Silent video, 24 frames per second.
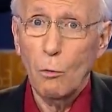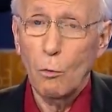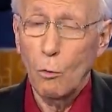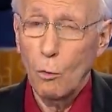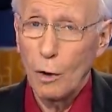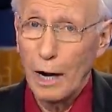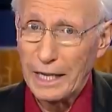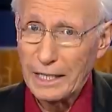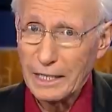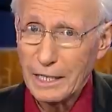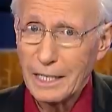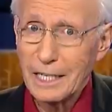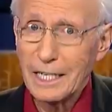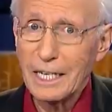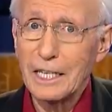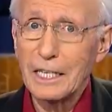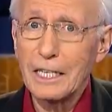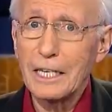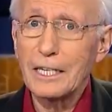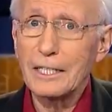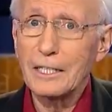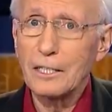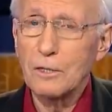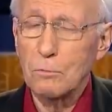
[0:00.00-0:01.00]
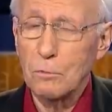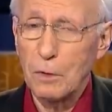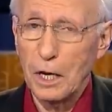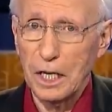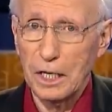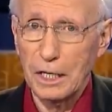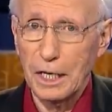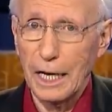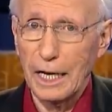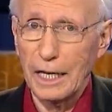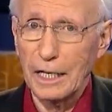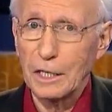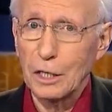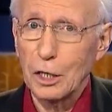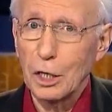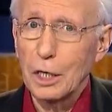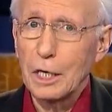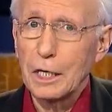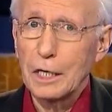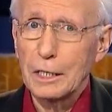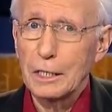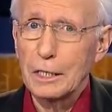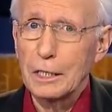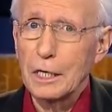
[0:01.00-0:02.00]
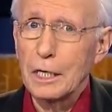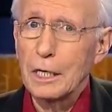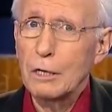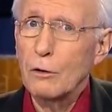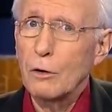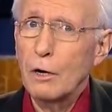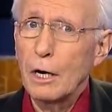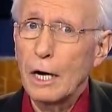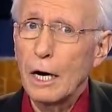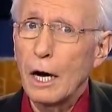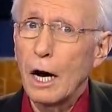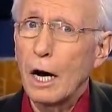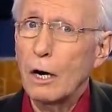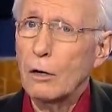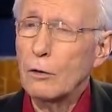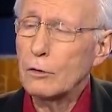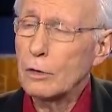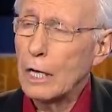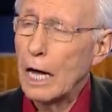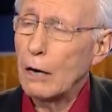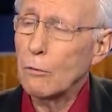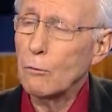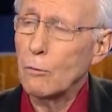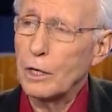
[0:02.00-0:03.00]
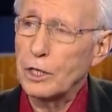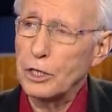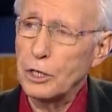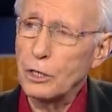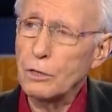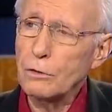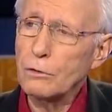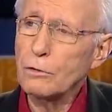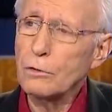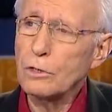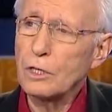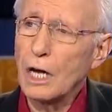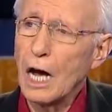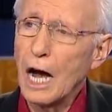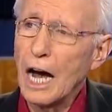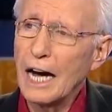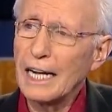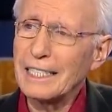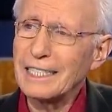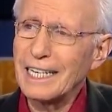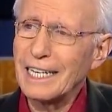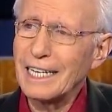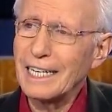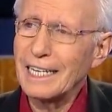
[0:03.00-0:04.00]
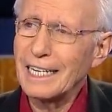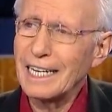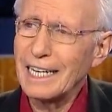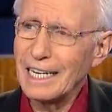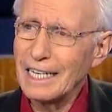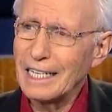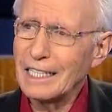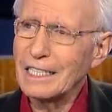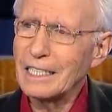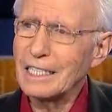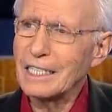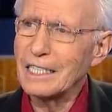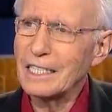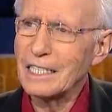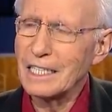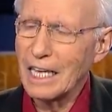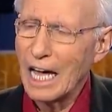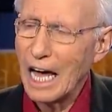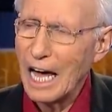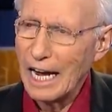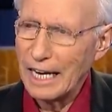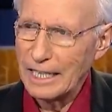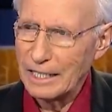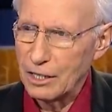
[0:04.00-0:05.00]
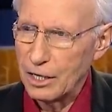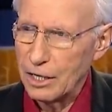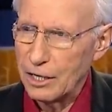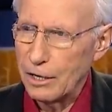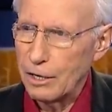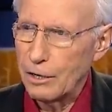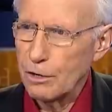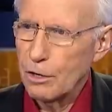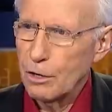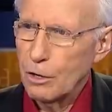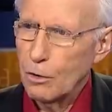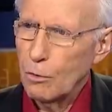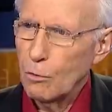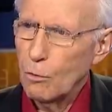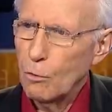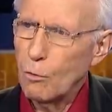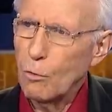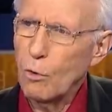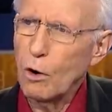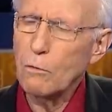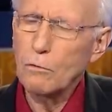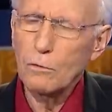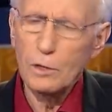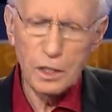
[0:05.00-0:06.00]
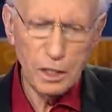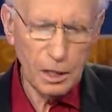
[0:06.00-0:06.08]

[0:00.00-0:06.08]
went to this meeting. Now, when you got inside there, what